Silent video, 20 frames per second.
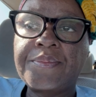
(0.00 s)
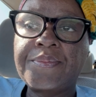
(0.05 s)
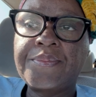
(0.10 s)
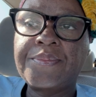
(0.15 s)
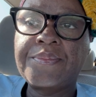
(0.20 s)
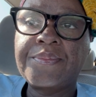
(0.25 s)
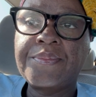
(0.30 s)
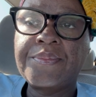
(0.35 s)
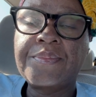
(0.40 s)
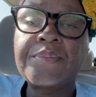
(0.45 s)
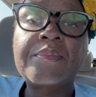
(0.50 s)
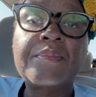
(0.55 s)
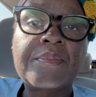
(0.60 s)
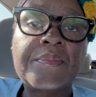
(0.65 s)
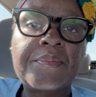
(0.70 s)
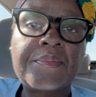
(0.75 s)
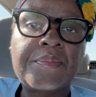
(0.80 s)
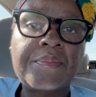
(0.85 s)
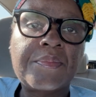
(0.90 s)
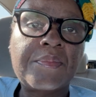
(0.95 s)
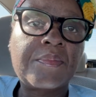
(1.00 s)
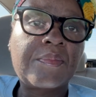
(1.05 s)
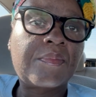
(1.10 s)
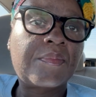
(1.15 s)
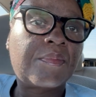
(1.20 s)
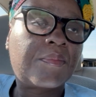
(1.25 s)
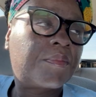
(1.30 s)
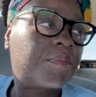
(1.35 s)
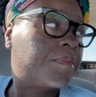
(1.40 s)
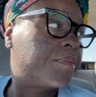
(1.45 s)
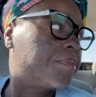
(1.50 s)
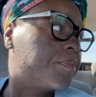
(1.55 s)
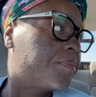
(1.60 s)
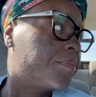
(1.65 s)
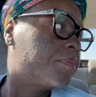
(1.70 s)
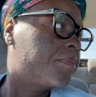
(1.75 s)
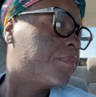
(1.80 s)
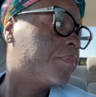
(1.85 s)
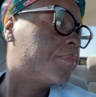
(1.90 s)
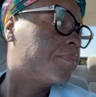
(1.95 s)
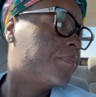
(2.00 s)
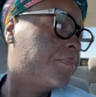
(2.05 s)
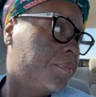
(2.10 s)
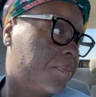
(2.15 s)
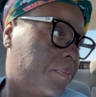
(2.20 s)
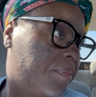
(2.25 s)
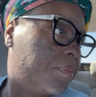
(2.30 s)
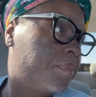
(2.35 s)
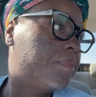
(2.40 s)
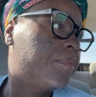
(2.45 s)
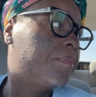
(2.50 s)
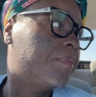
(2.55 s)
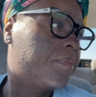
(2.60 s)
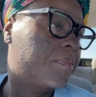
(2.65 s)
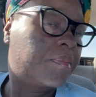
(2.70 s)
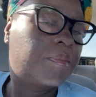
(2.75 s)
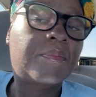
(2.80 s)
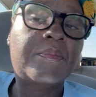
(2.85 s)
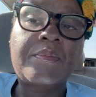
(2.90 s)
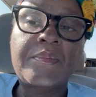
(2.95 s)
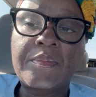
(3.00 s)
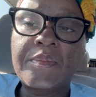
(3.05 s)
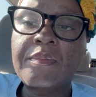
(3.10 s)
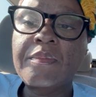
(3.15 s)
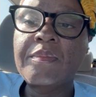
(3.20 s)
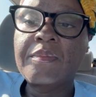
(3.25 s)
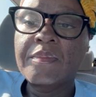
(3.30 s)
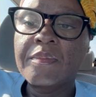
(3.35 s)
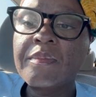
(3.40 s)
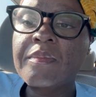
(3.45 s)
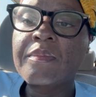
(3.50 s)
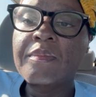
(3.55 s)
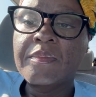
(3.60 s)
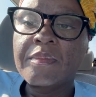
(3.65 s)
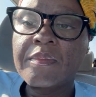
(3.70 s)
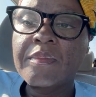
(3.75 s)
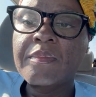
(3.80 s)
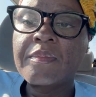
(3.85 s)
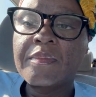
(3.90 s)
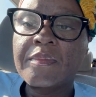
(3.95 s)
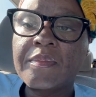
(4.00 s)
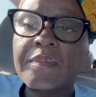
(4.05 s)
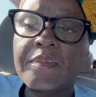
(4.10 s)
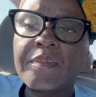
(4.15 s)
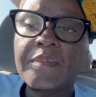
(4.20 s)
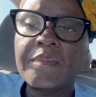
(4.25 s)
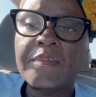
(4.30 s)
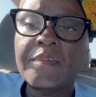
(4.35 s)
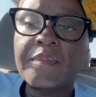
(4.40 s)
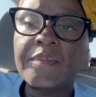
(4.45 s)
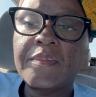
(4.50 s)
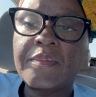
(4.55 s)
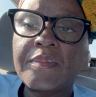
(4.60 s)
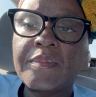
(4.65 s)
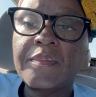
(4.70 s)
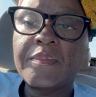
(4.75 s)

environment or a low state. So it's good to just